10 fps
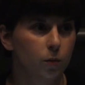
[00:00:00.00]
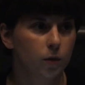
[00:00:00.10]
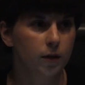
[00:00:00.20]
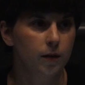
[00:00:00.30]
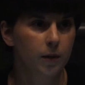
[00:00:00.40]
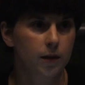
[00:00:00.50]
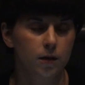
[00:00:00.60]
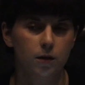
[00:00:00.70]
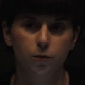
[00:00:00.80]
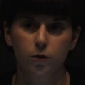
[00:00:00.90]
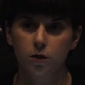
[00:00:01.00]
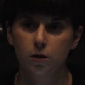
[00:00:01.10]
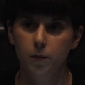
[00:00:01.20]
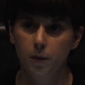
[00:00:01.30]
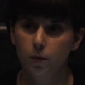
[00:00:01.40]
really makes a difference
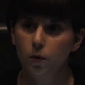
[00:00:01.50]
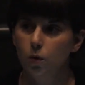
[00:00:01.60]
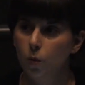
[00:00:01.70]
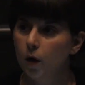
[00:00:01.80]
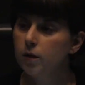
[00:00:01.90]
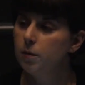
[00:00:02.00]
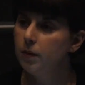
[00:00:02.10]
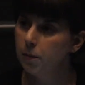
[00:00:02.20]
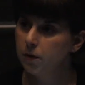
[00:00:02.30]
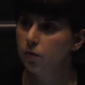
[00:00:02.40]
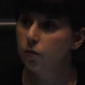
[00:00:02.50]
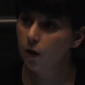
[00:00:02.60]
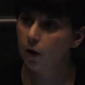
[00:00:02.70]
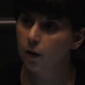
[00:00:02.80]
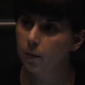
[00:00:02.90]
to people who want to be able to
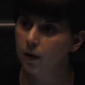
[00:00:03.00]
farm,